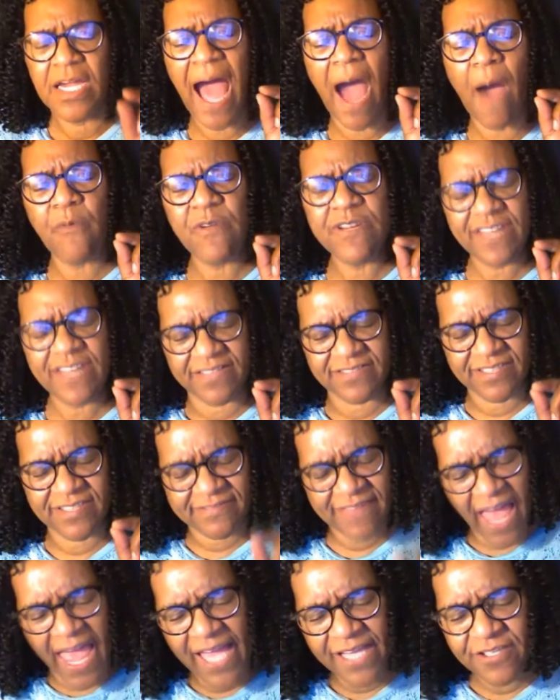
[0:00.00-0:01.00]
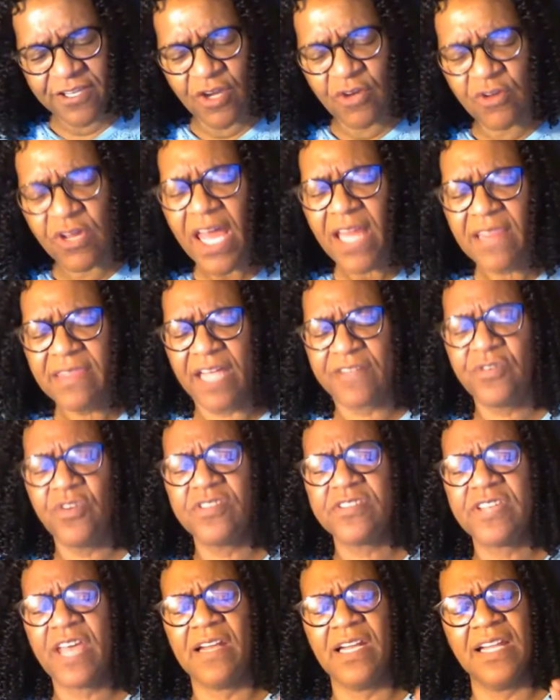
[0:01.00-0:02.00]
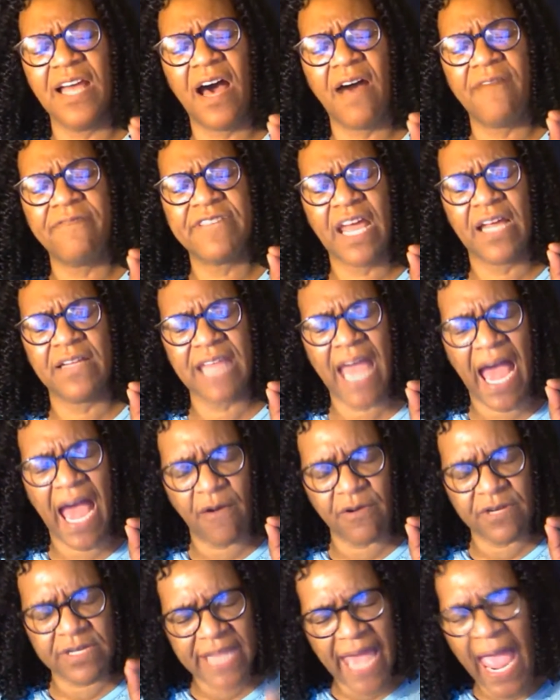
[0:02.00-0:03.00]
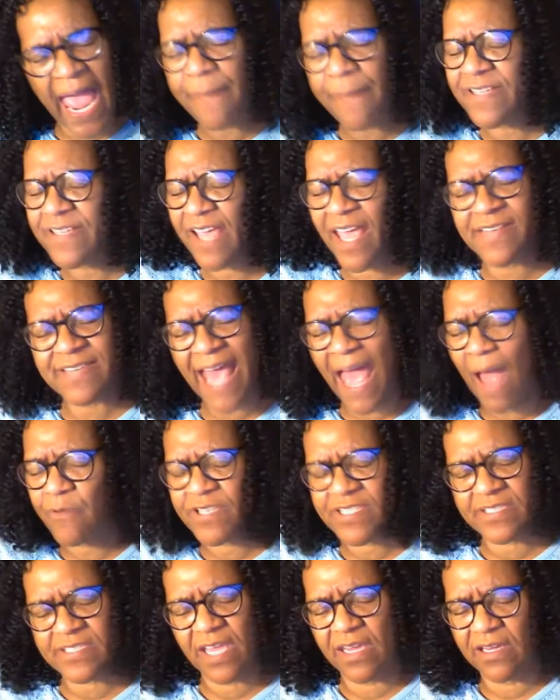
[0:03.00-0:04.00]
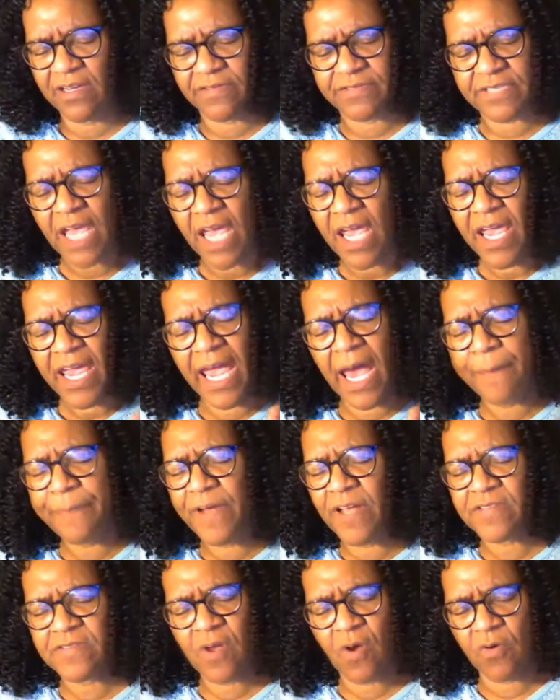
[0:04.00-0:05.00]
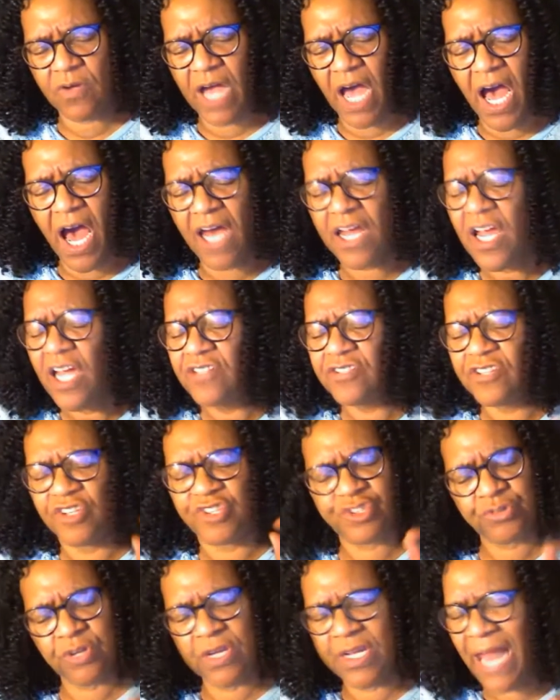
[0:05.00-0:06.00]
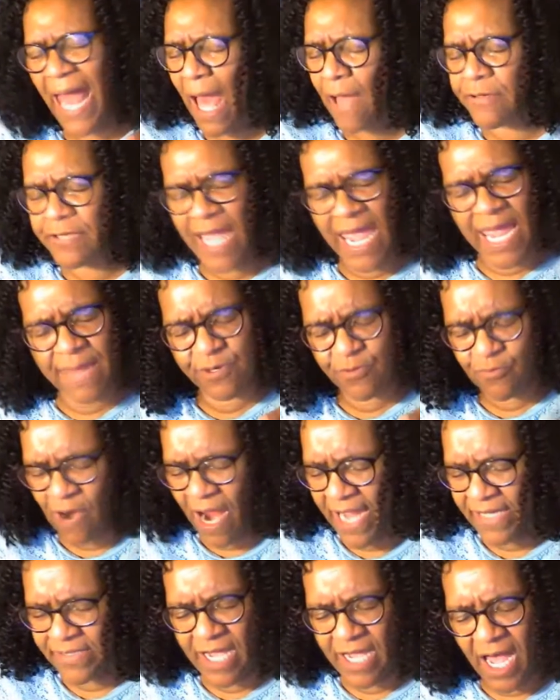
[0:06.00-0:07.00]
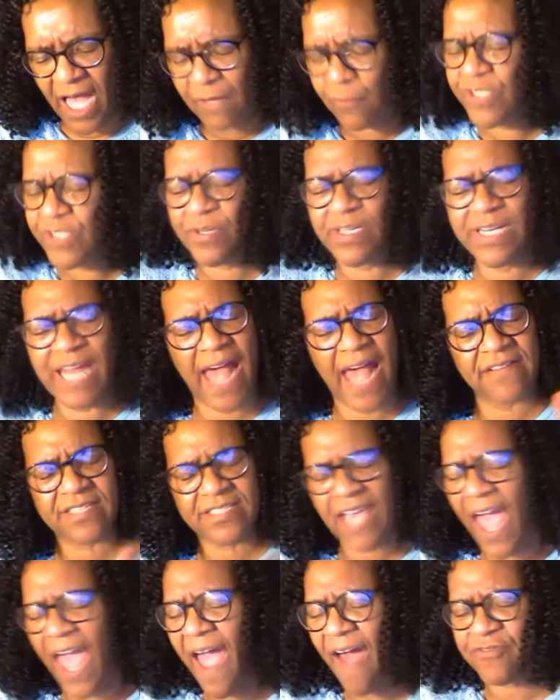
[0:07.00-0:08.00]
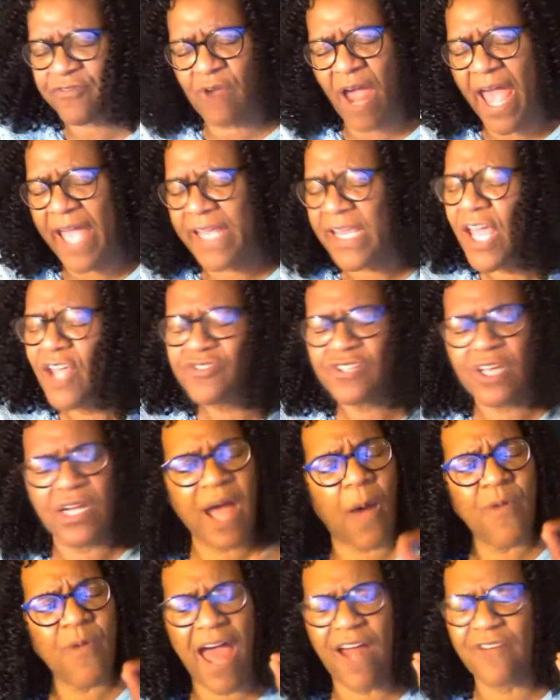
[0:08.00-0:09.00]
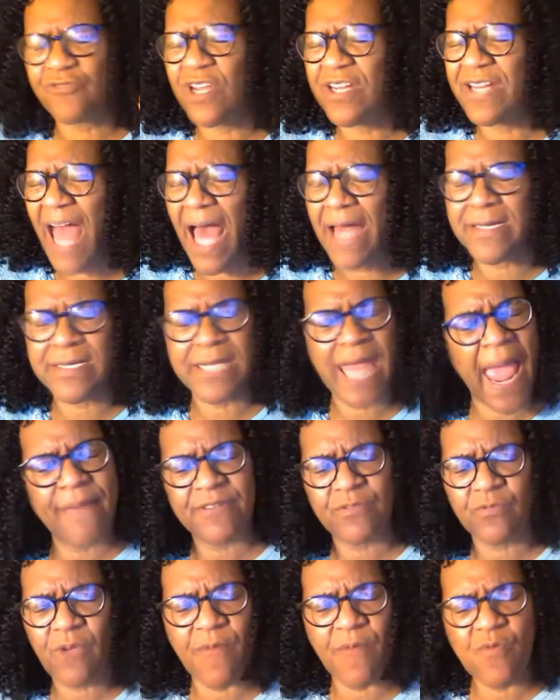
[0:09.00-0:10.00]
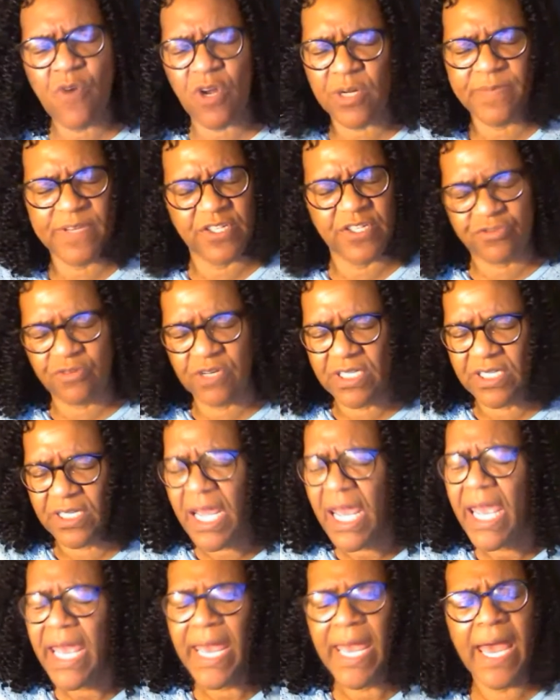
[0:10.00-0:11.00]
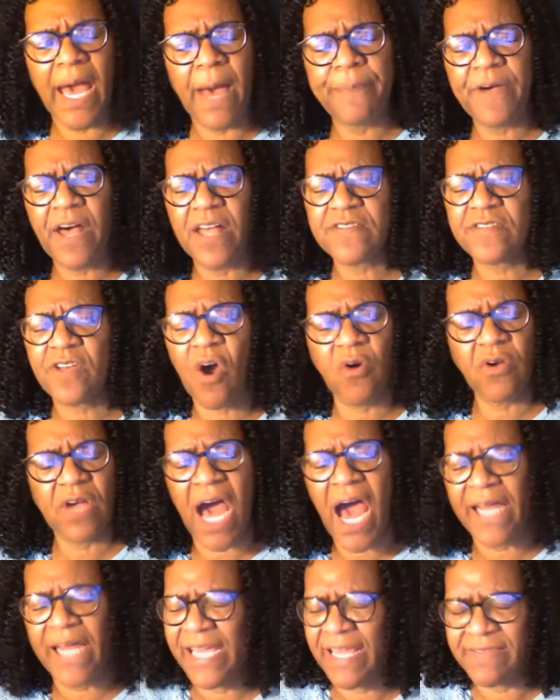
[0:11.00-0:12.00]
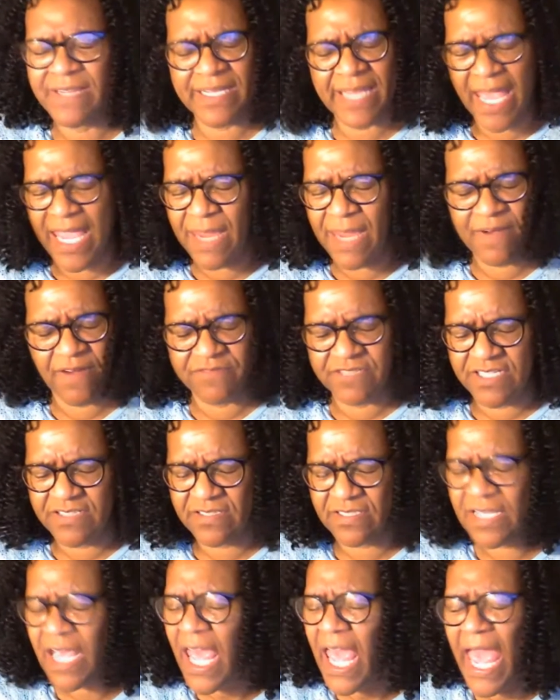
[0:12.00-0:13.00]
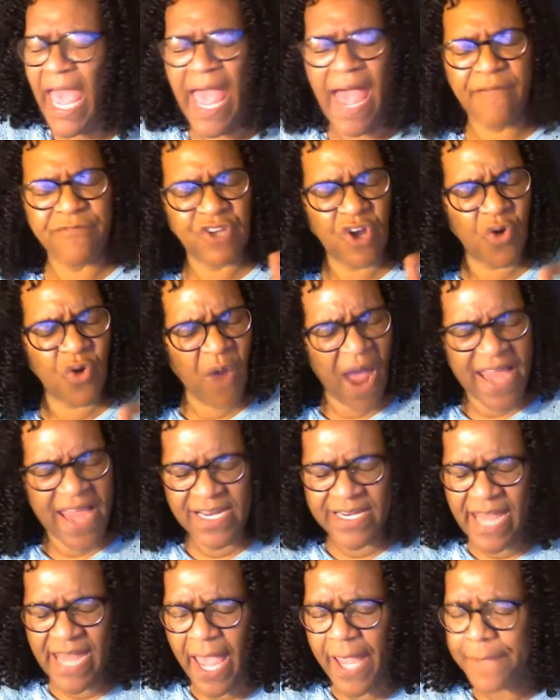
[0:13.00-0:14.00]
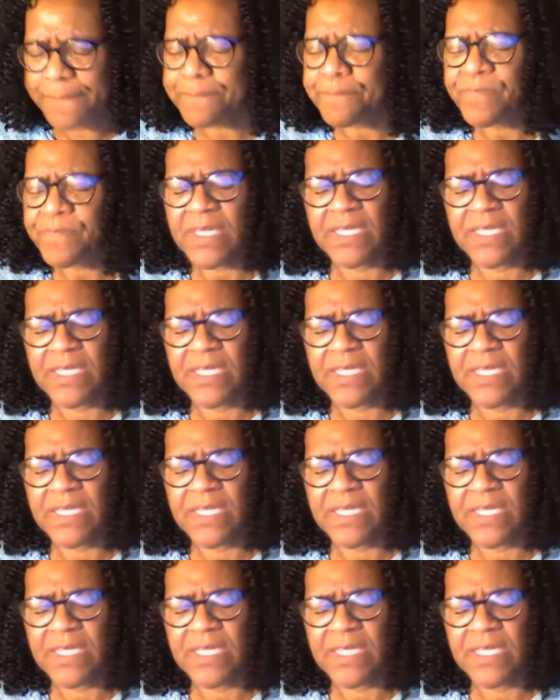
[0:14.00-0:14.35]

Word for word: God, we just thank you that you say love our neighbors as ourselves. Help us, oh God, to treat our neighbor right, God. We treat ourselves right. So, God, we ought to treat our neighbors the way we want to be treated. Help us, oh God, in the name of Jesus. Have your way today.